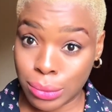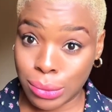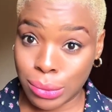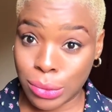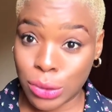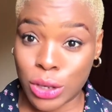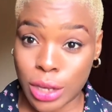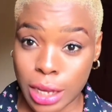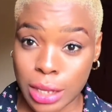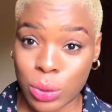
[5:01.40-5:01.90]

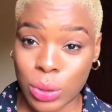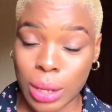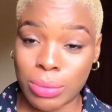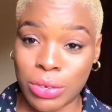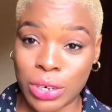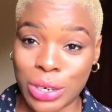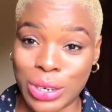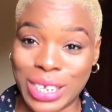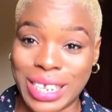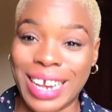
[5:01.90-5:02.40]
You get what I'm
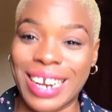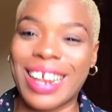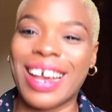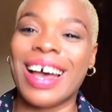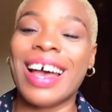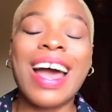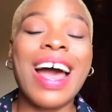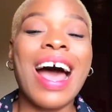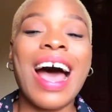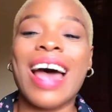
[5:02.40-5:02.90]
trying to say now?
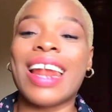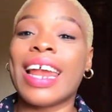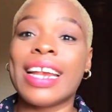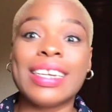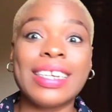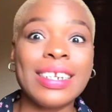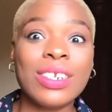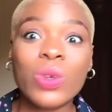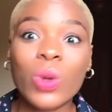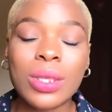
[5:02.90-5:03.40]
And I
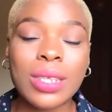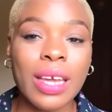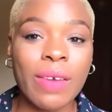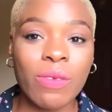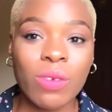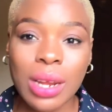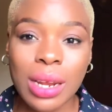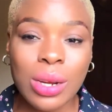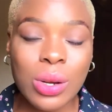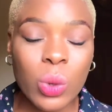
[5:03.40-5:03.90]
did not
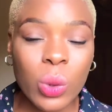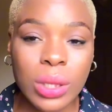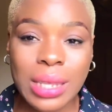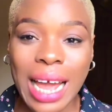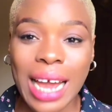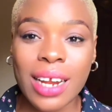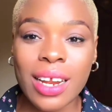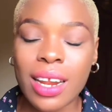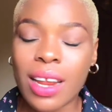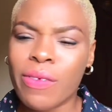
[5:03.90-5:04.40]
even know,
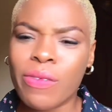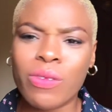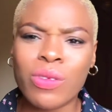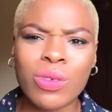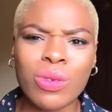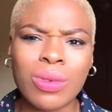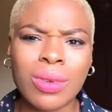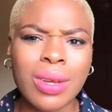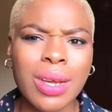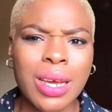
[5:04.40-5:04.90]
I didn't
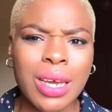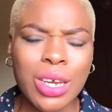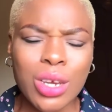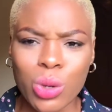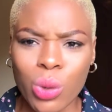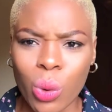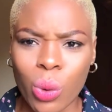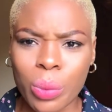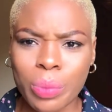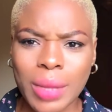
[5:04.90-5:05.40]
even,
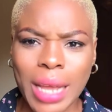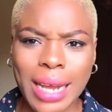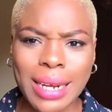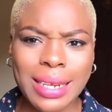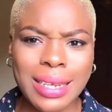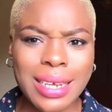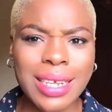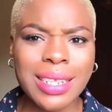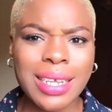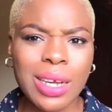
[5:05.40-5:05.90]

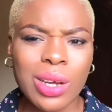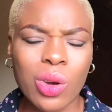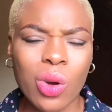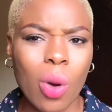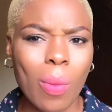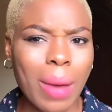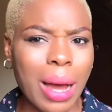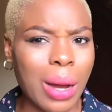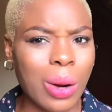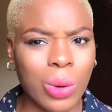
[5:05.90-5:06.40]
it didn't
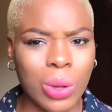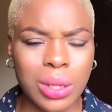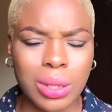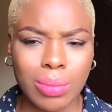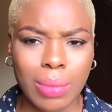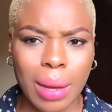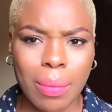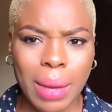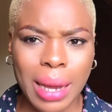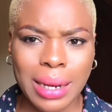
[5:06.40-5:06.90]
come across
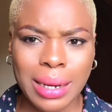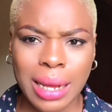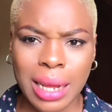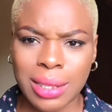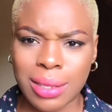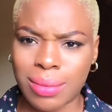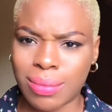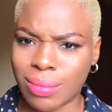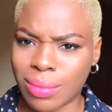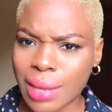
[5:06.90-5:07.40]
my mind
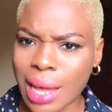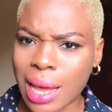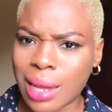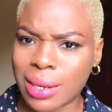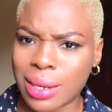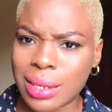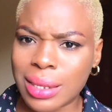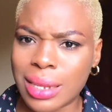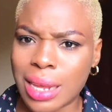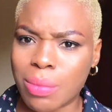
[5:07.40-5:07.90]
that, man,
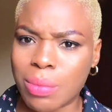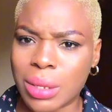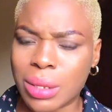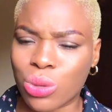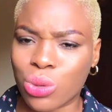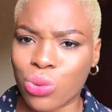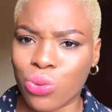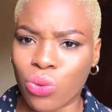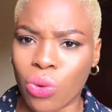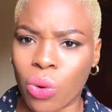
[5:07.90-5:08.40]
this name
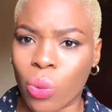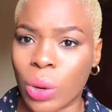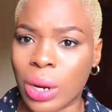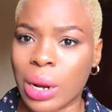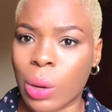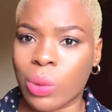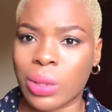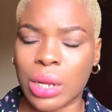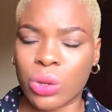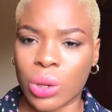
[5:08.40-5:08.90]
is wrong when
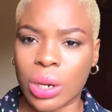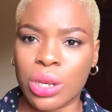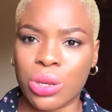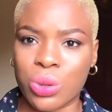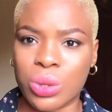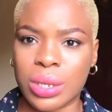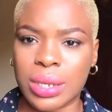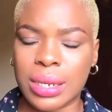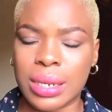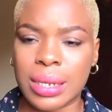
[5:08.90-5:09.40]
I was actually
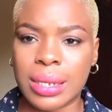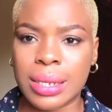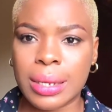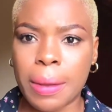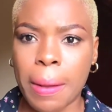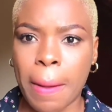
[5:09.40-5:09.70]
using it.